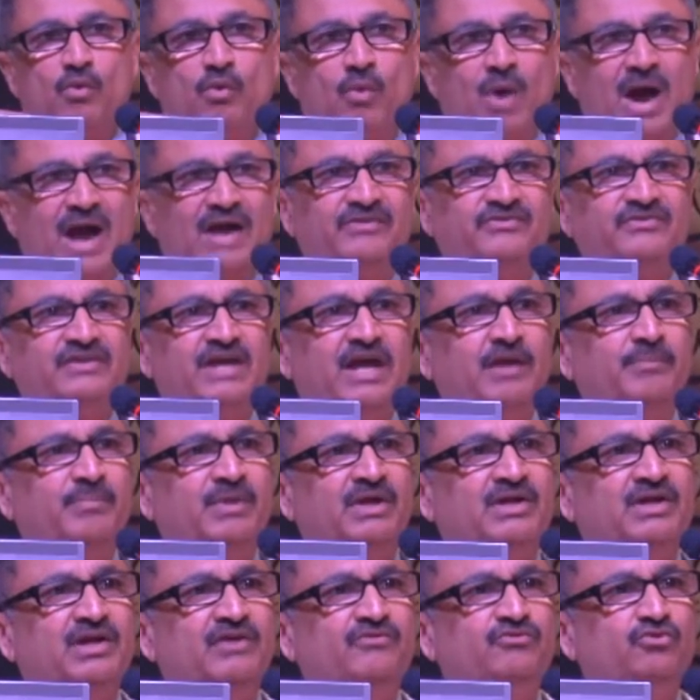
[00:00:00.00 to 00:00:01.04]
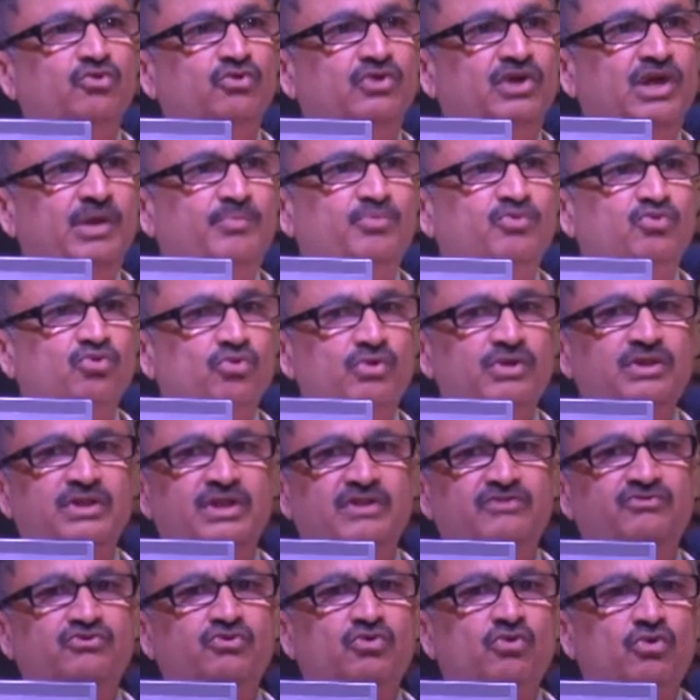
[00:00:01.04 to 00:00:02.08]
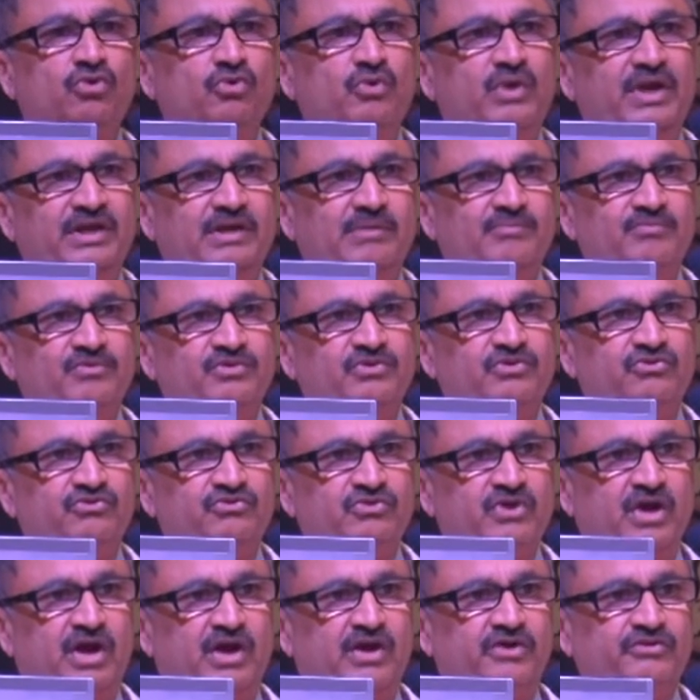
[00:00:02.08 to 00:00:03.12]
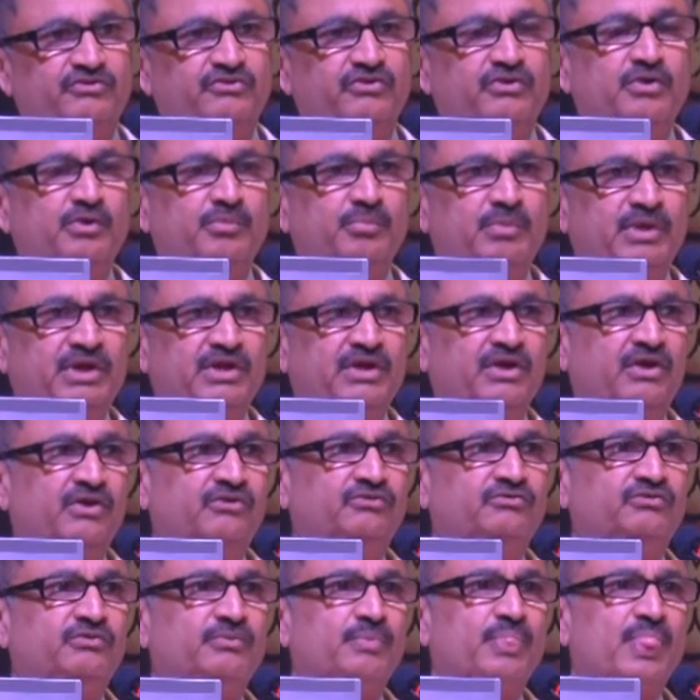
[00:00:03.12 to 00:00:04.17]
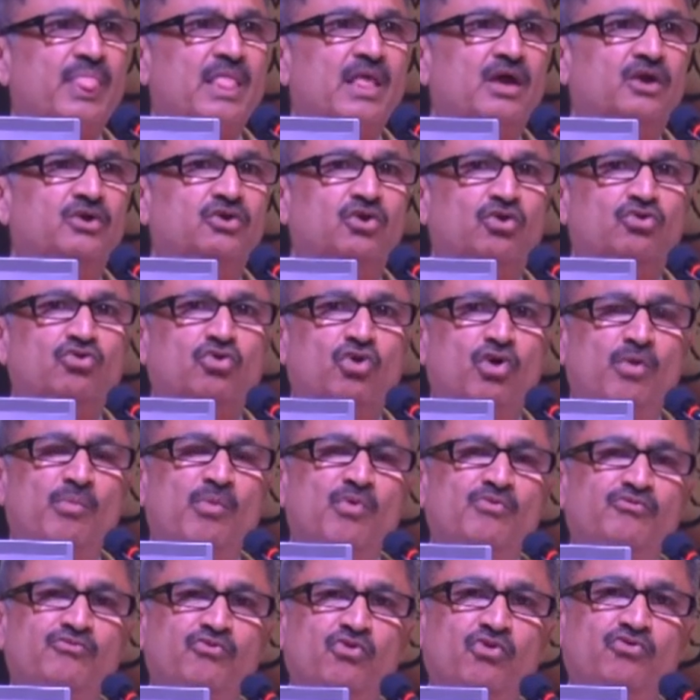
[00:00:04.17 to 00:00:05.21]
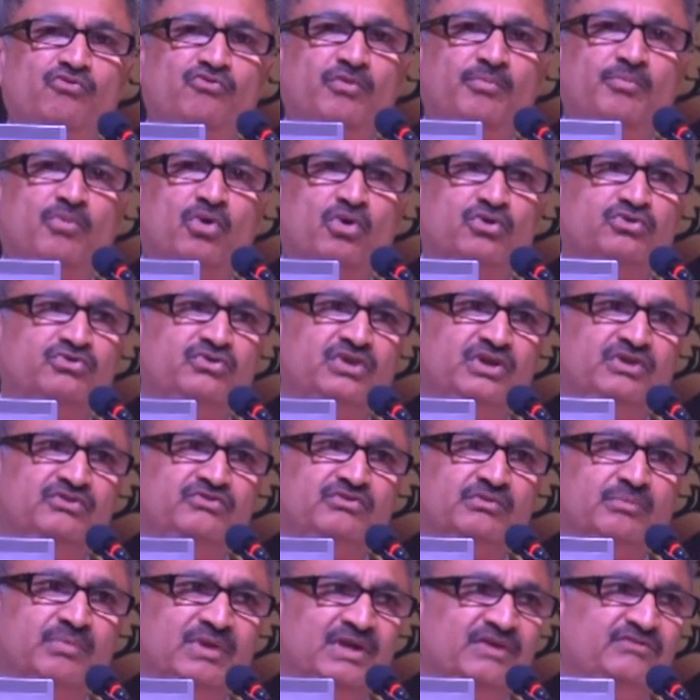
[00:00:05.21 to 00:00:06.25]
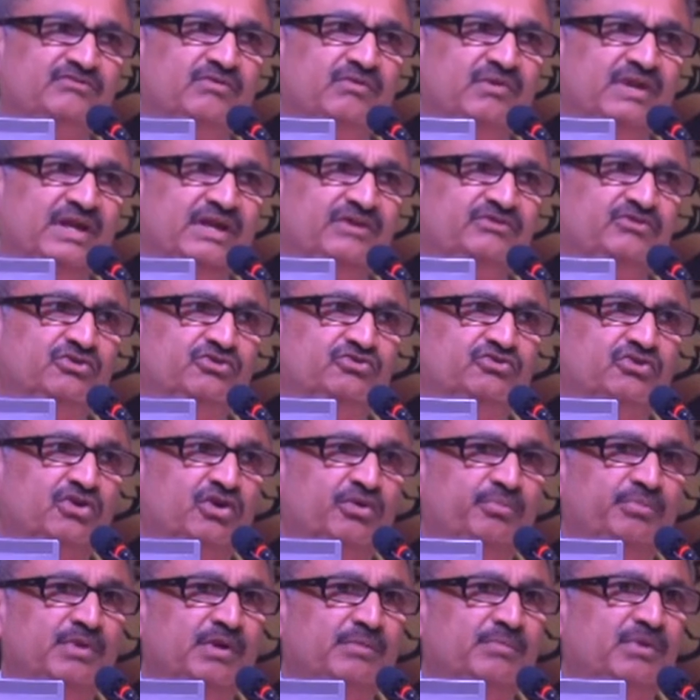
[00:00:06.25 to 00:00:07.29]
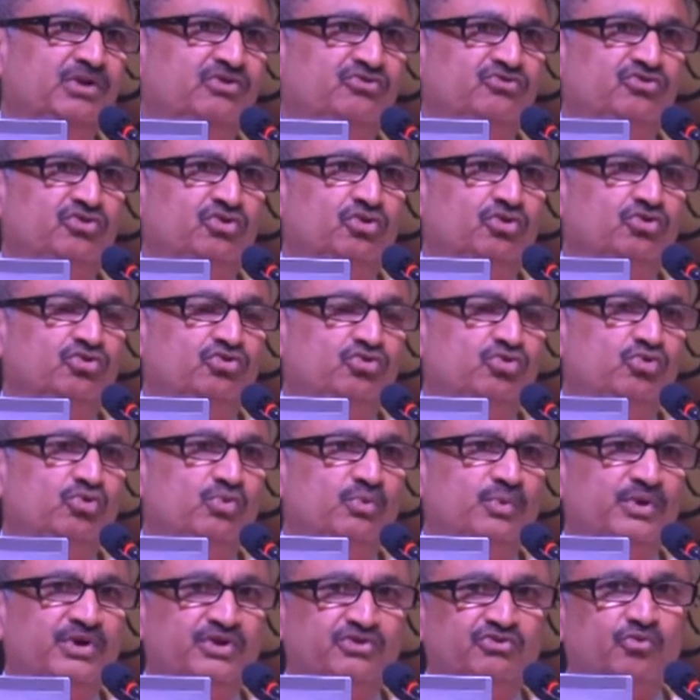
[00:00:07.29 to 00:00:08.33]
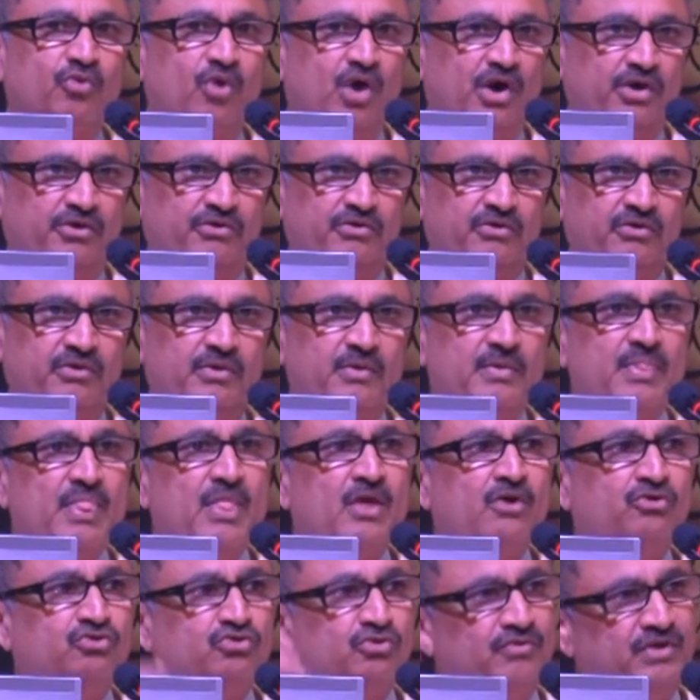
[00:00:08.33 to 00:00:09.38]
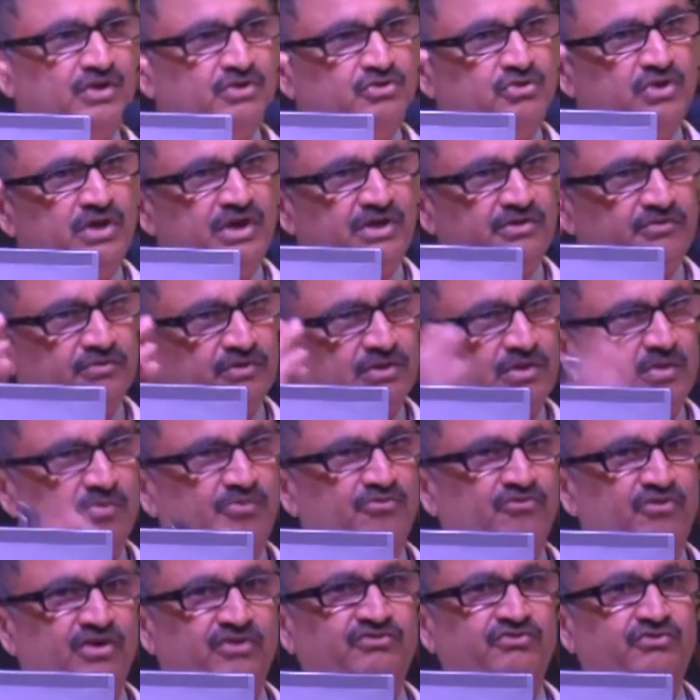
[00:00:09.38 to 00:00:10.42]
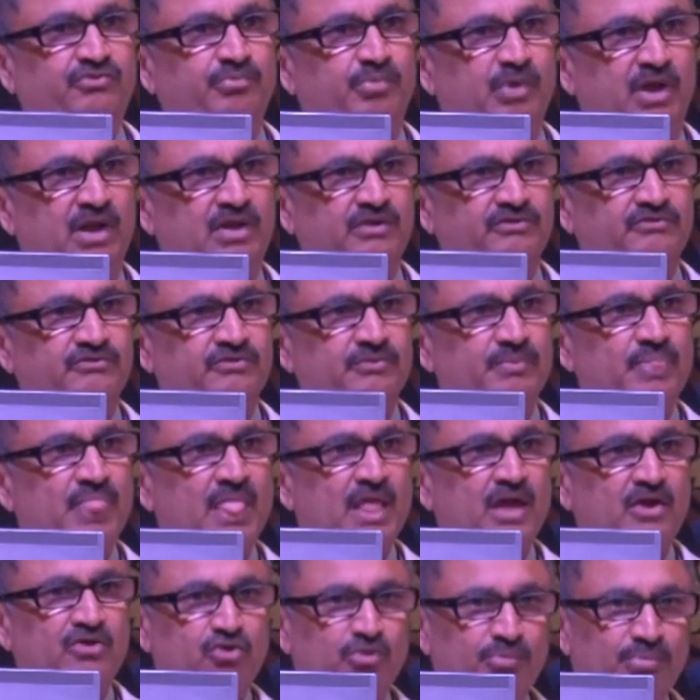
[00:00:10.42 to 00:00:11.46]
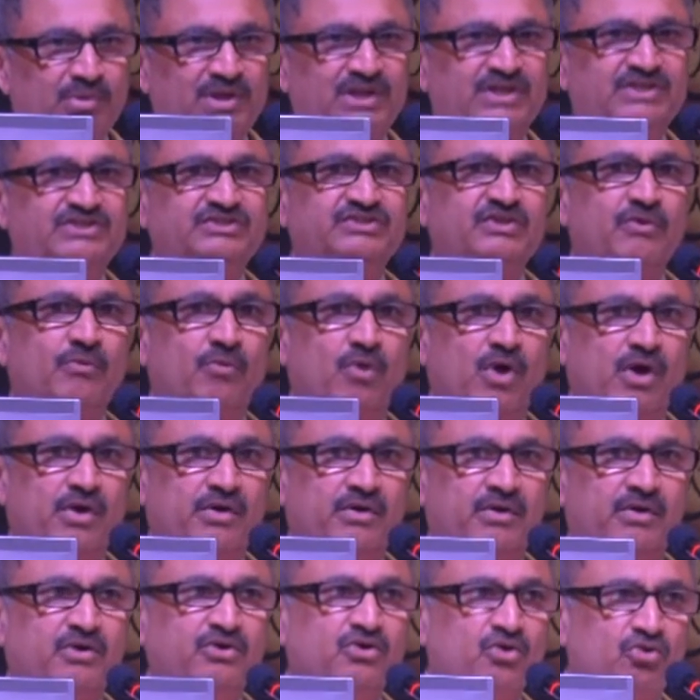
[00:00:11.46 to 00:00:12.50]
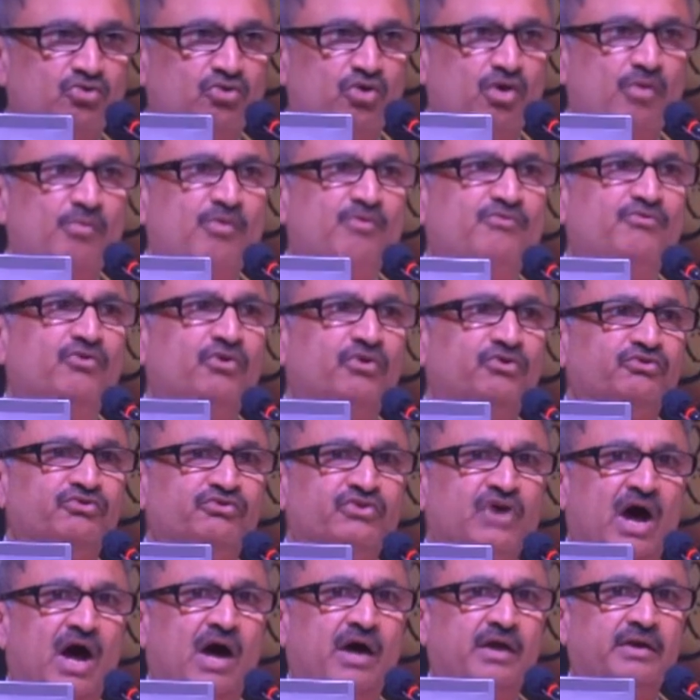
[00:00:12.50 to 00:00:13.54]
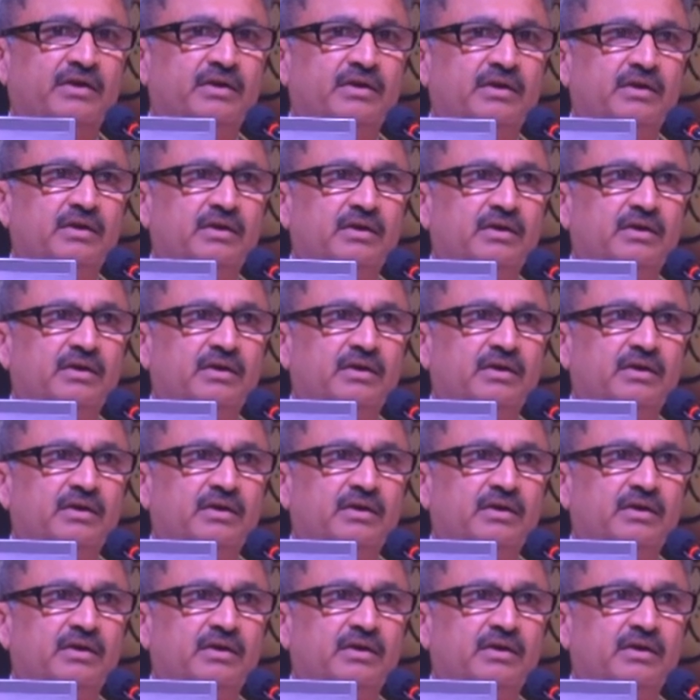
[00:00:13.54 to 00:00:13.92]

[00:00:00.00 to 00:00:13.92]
Why is that? Because if you keep doing this, you're going to end up with the scars. Because your chromophore for both these ablative lasers, Erbium and CO2, is water. So when you hit with the first pulse, you bleach the water. Your chromophore is gone.